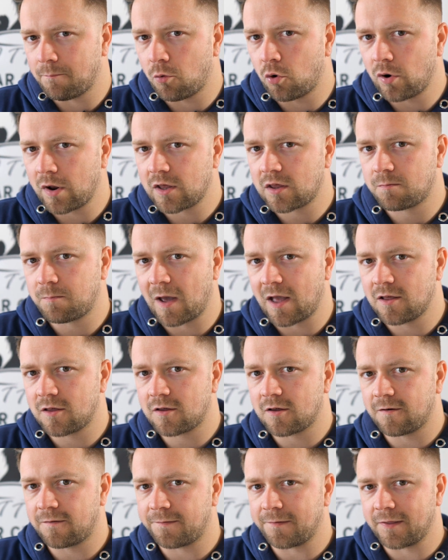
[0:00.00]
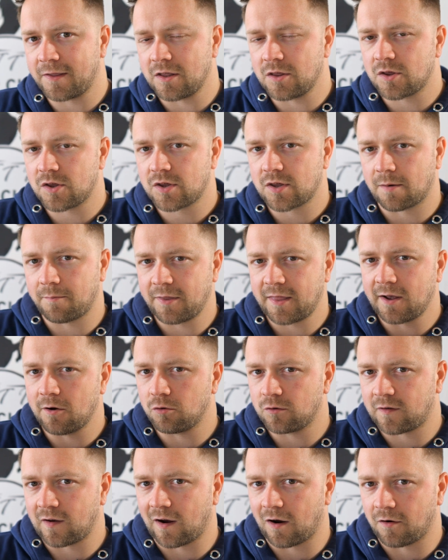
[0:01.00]
more expensive than some of the
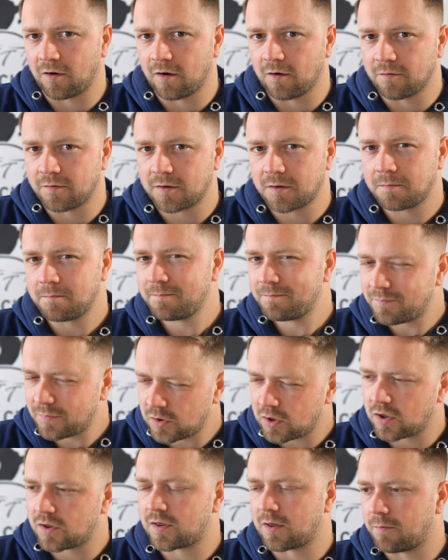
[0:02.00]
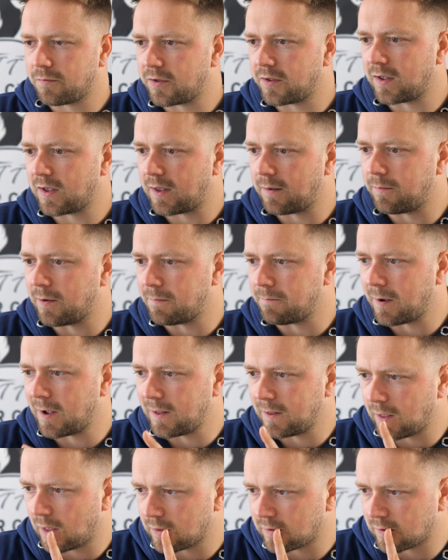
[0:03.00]
alternatives. Just something to keep in
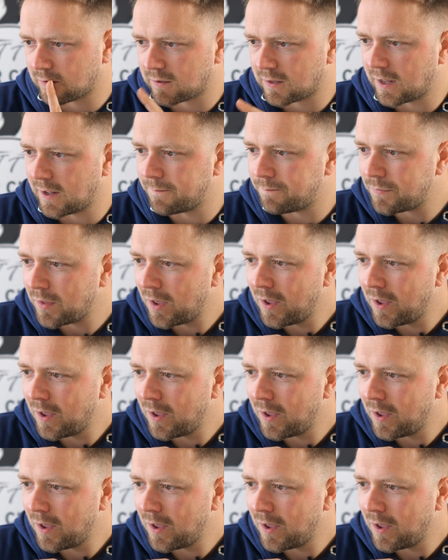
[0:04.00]
mind, as I say.